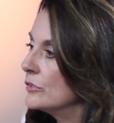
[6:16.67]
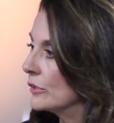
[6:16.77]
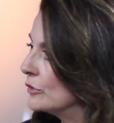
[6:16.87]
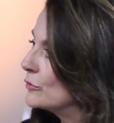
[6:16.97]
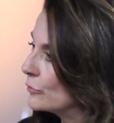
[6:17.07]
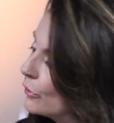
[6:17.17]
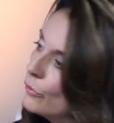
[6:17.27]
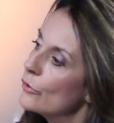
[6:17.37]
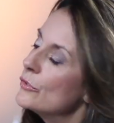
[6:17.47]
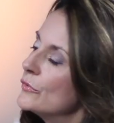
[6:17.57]
to control
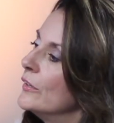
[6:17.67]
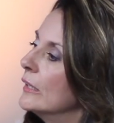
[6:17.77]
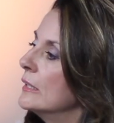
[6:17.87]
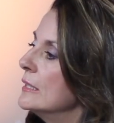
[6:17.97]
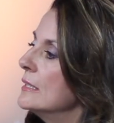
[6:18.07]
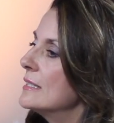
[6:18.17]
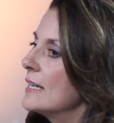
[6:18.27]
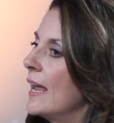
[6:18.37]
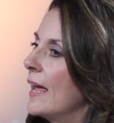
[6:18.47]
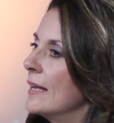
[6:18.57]
those feelings,
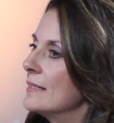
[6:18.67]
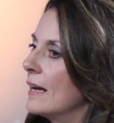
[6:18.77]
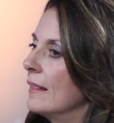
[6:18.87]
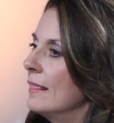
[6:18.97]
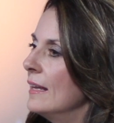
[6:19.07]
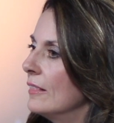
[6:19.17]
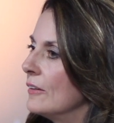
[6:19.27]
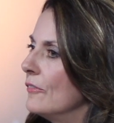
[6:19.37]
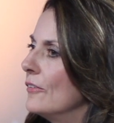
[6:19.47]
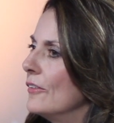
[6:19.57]
and I think that